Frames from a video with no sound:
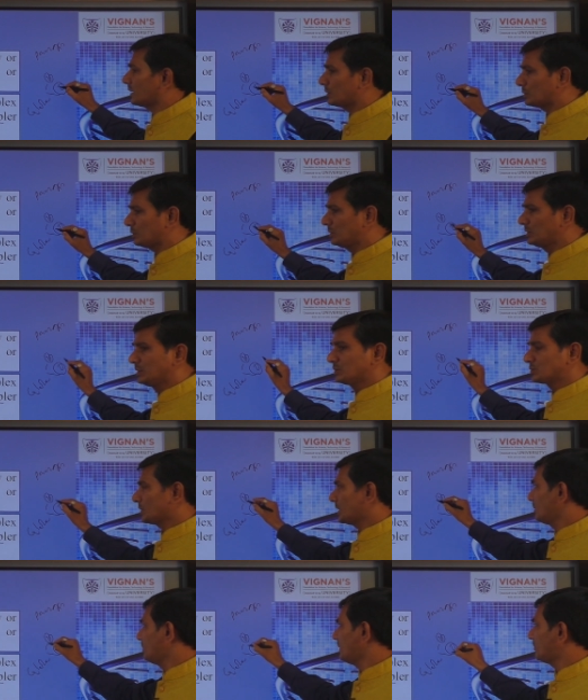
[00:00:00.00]
and 2. So,
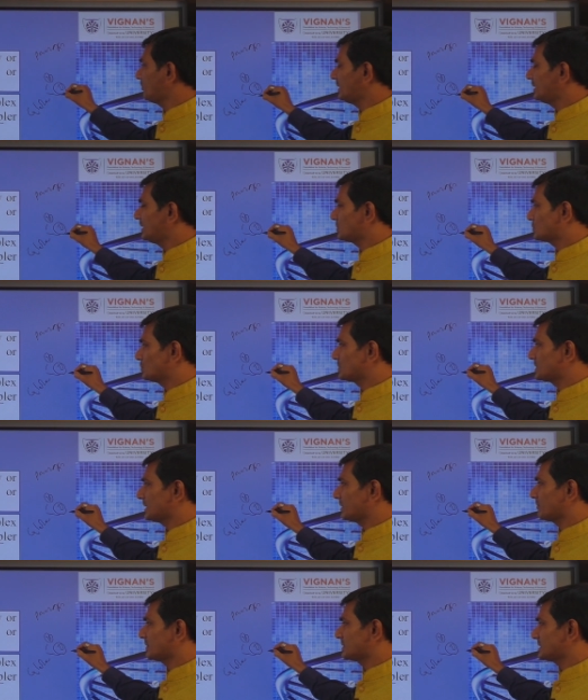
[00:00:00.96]
in between these two
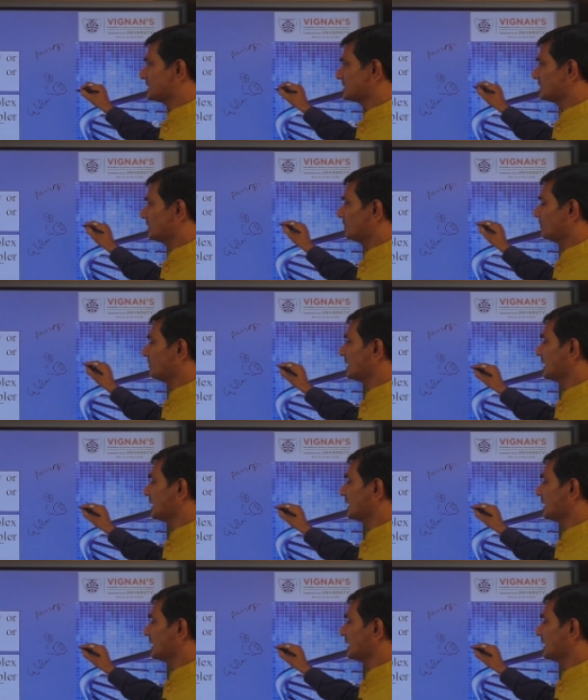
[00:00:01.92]
sequences we